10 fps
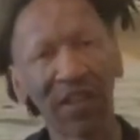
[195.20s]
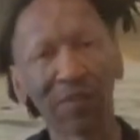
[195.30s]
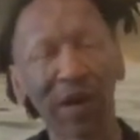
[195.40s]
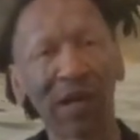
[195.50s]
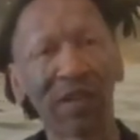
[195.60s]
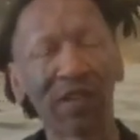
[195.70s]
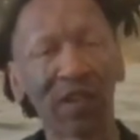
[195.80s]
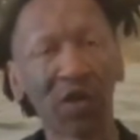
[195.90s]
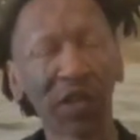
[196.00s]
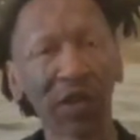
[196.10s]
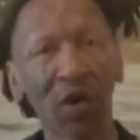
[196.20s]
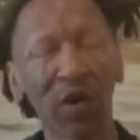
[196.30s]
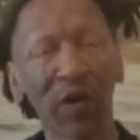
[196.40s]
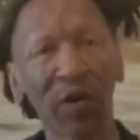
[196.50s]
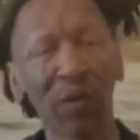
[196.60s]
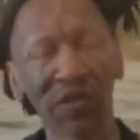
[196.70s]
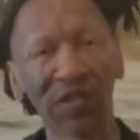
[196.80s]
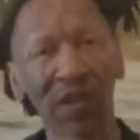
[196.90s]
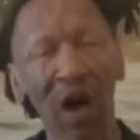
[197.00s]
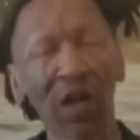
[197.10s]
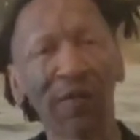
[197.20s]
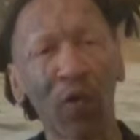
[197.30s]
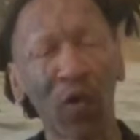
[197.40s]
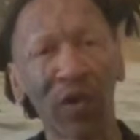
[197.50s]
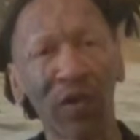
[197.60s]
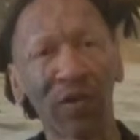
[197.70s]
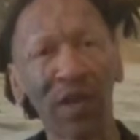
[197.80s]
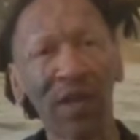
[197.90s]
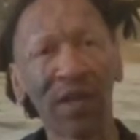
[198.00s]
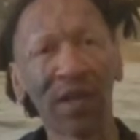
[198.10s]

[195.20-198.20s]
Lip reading: is my cooking oil, which is olive oil,